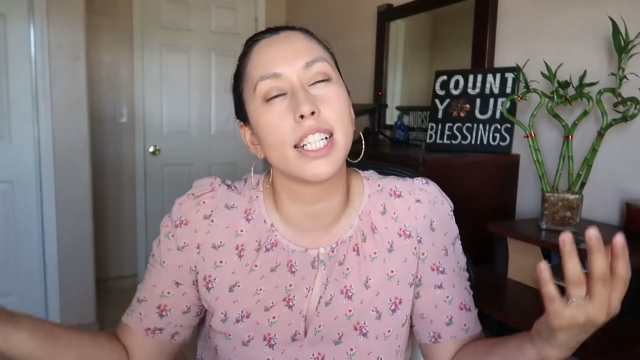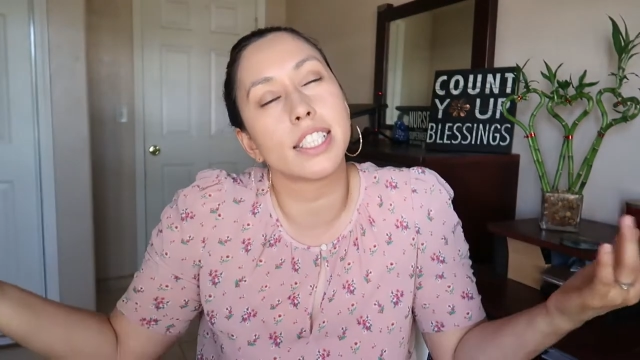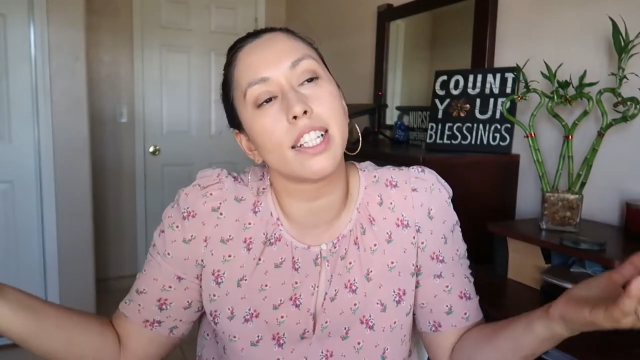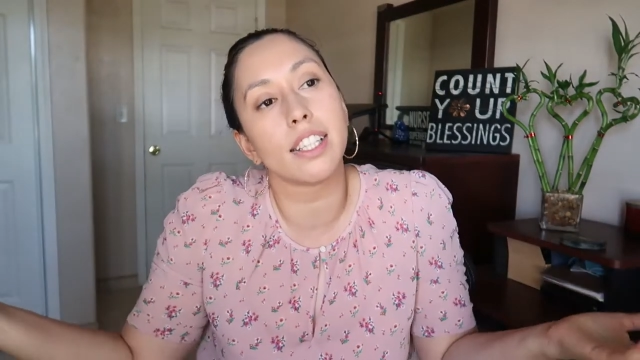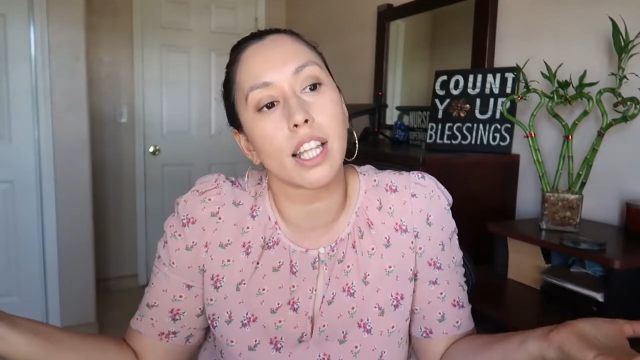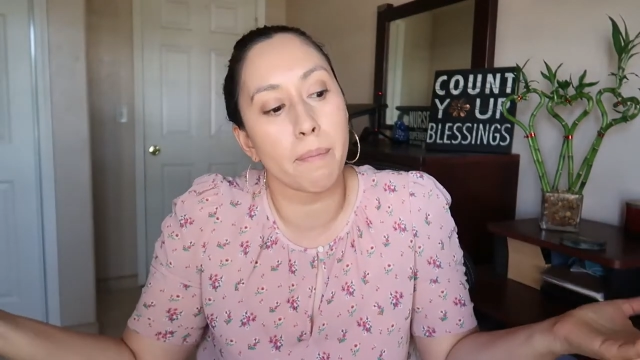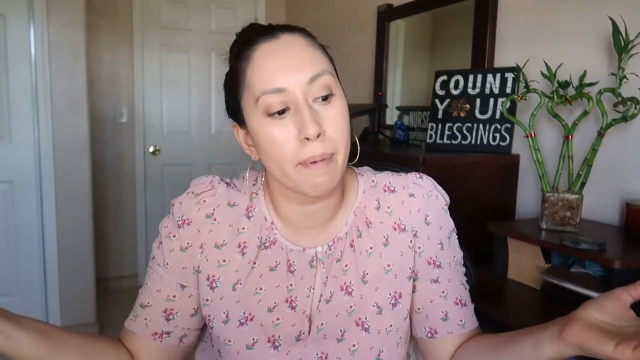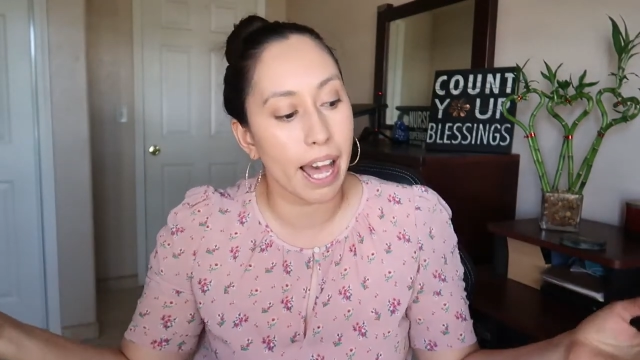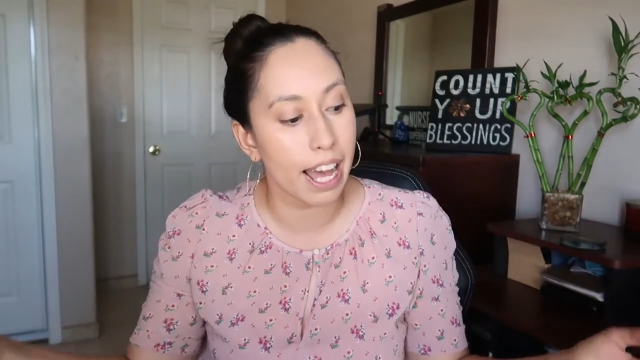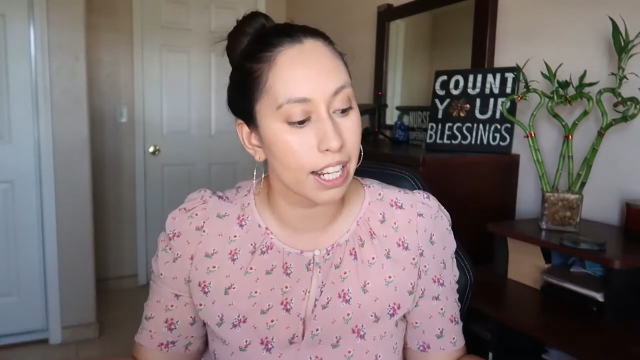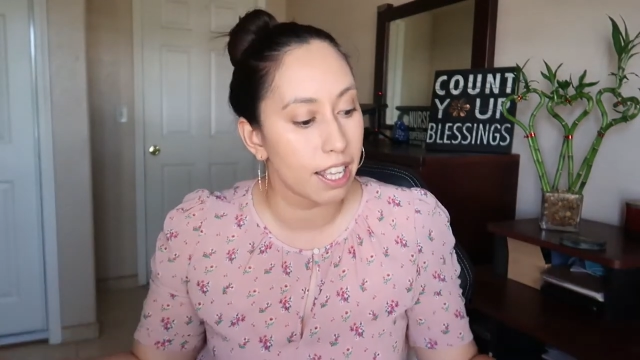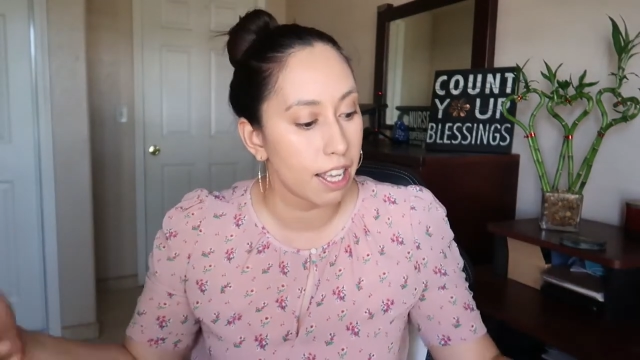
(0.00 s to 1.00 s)
It's not that
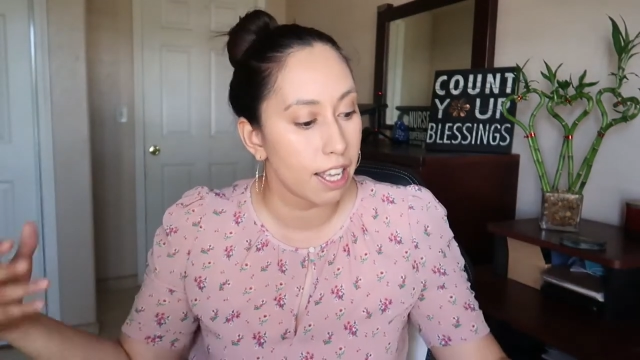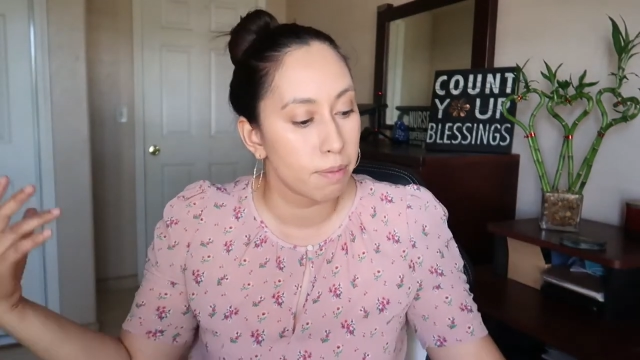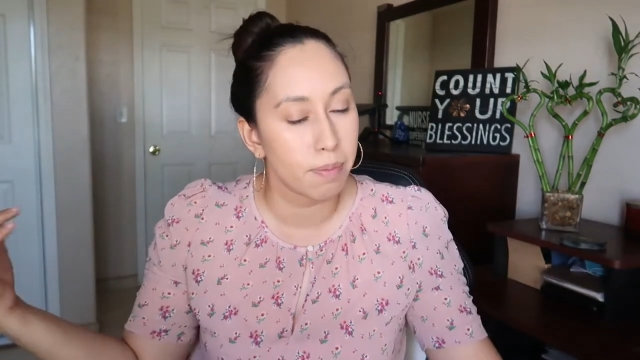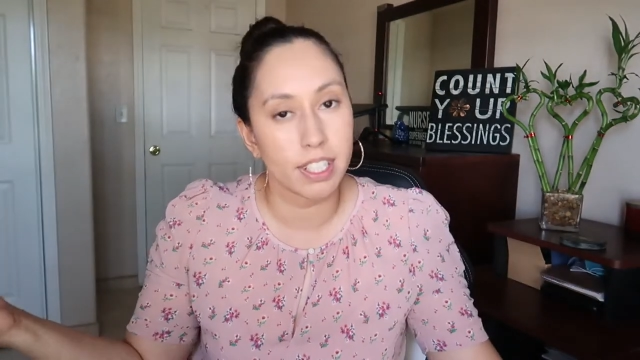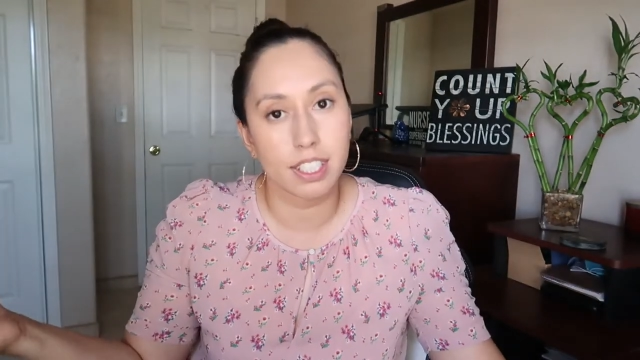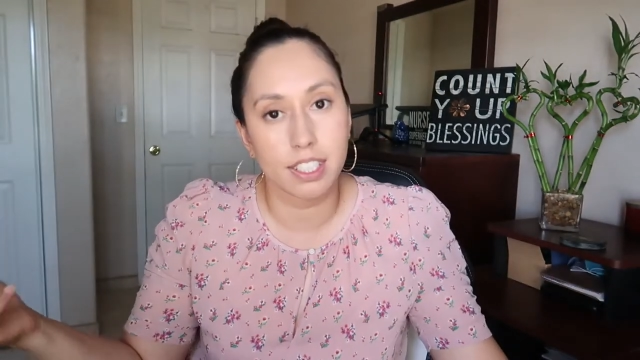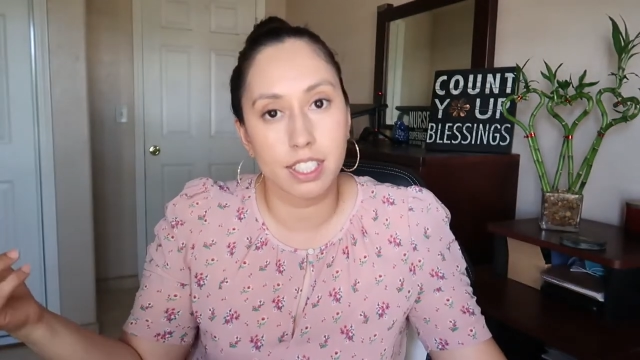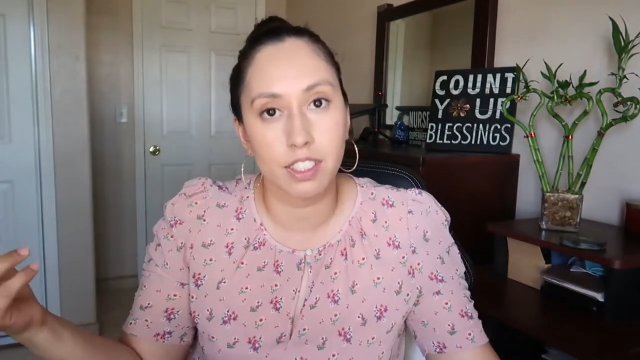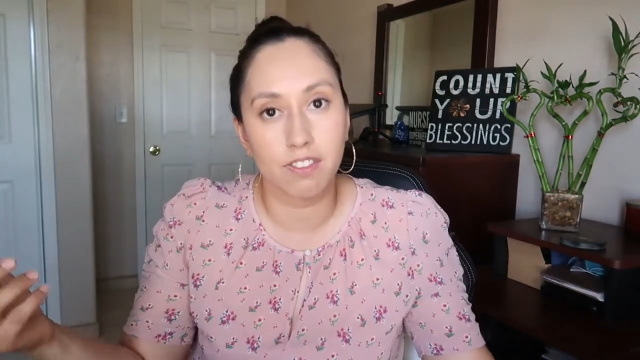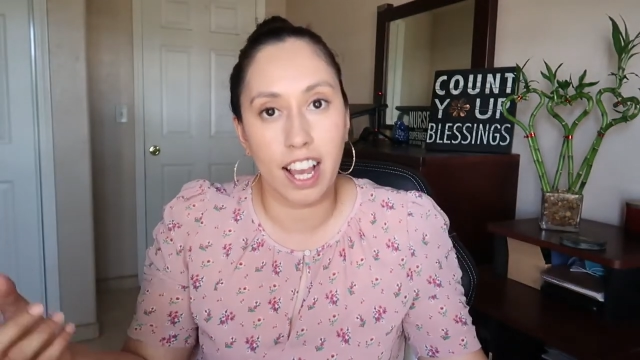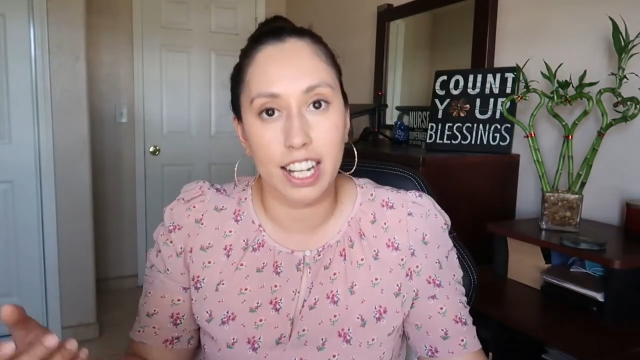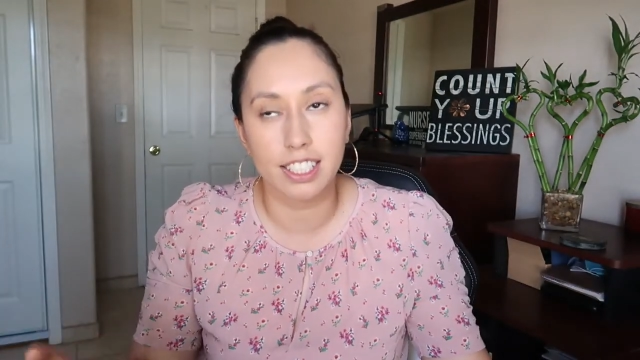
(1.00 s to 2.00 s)
bad, but it's
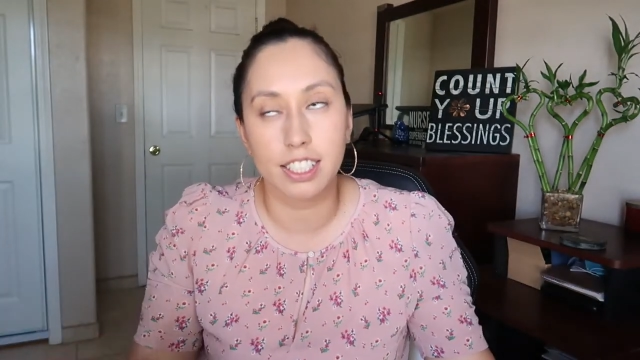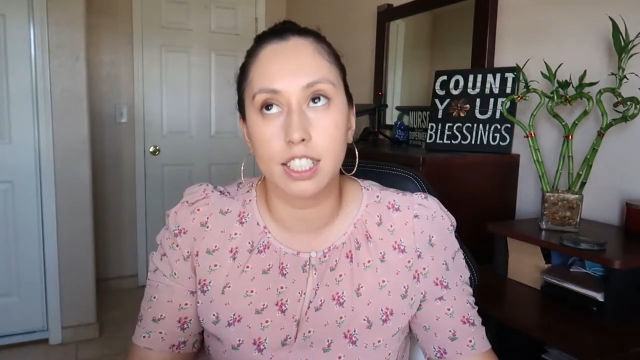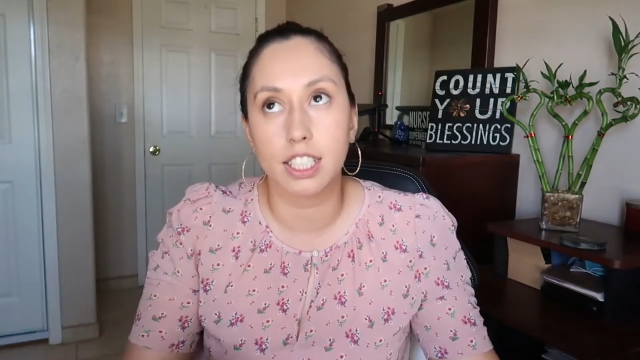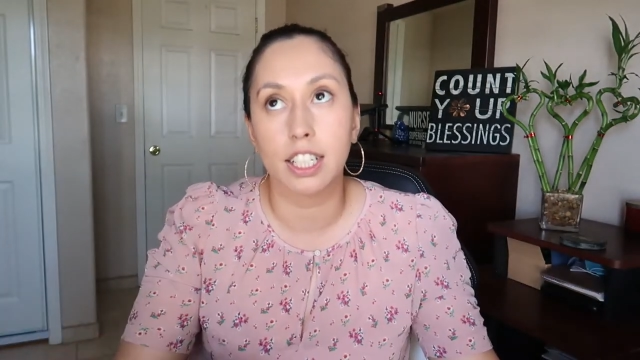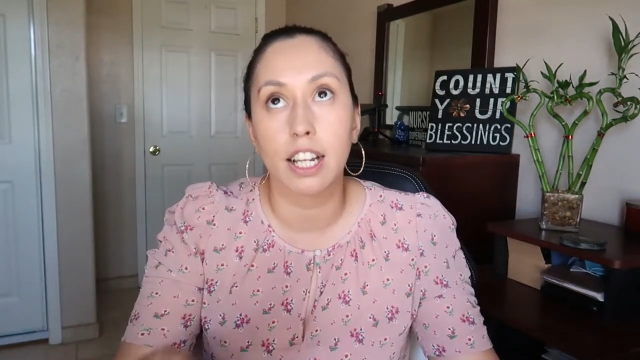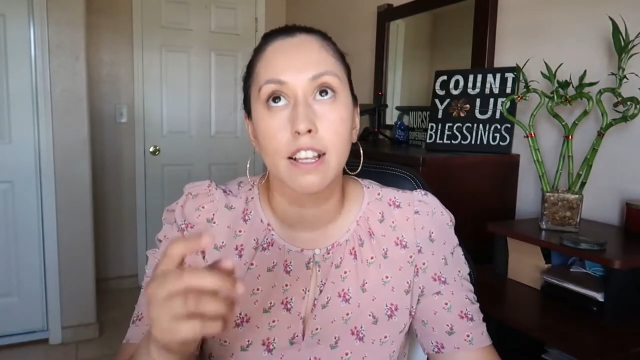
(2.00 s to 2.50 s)
just faster.